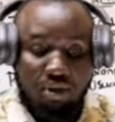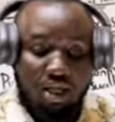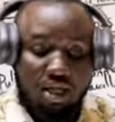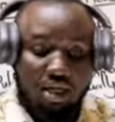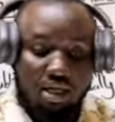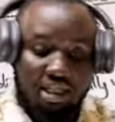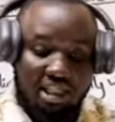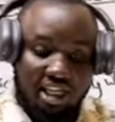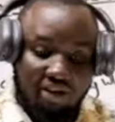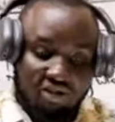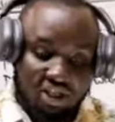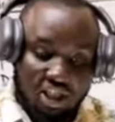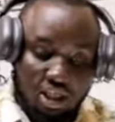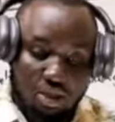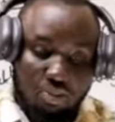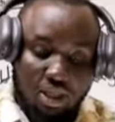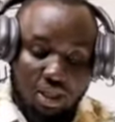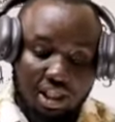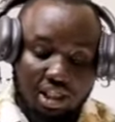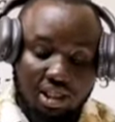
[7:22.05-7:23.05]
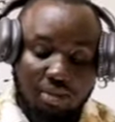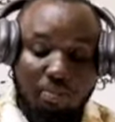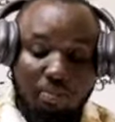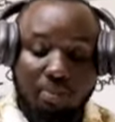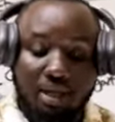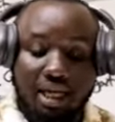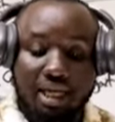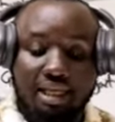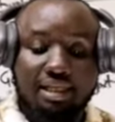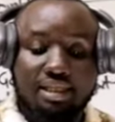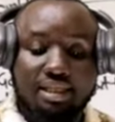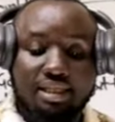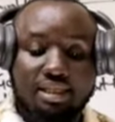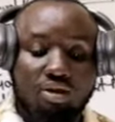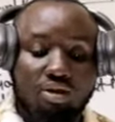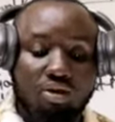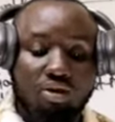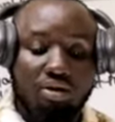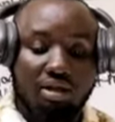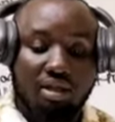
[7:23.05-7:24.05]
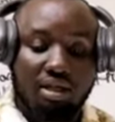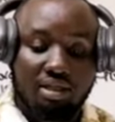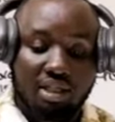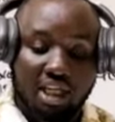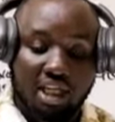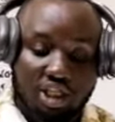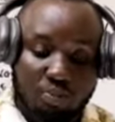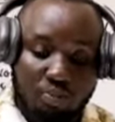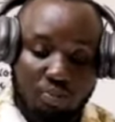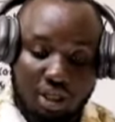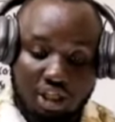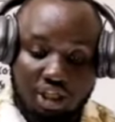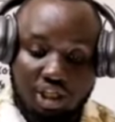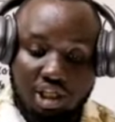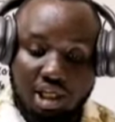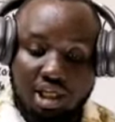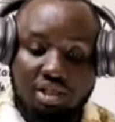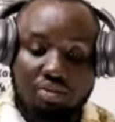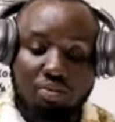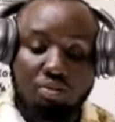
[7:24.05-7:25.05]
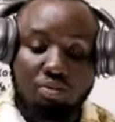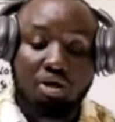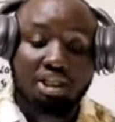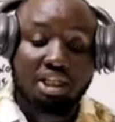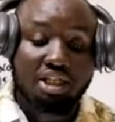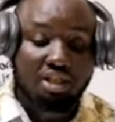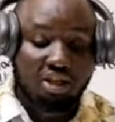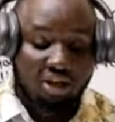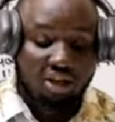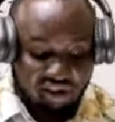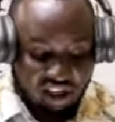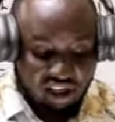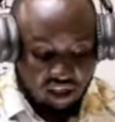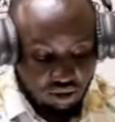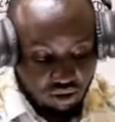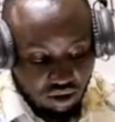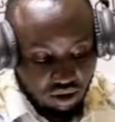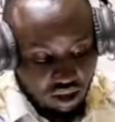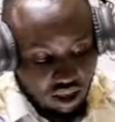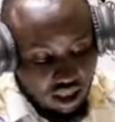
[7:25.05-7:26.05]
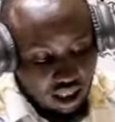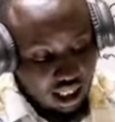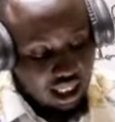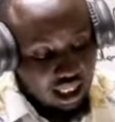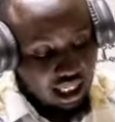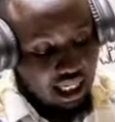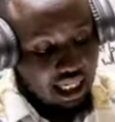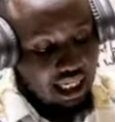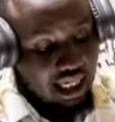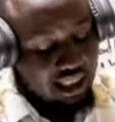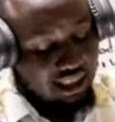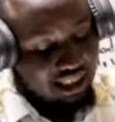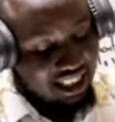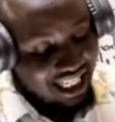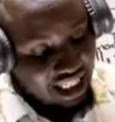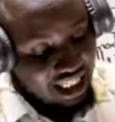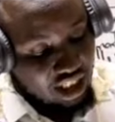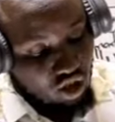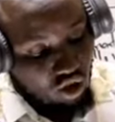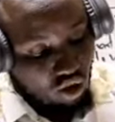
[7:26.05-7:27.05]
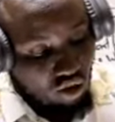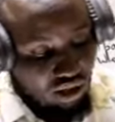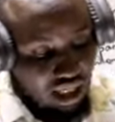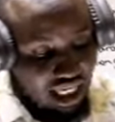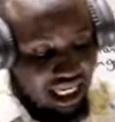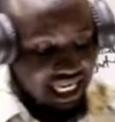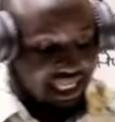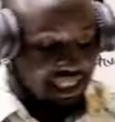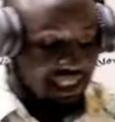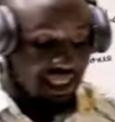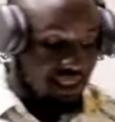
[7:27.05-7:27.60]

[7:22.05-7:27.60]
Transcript: Deficit budget implying that, the expenditure is more than the revenue that is collected.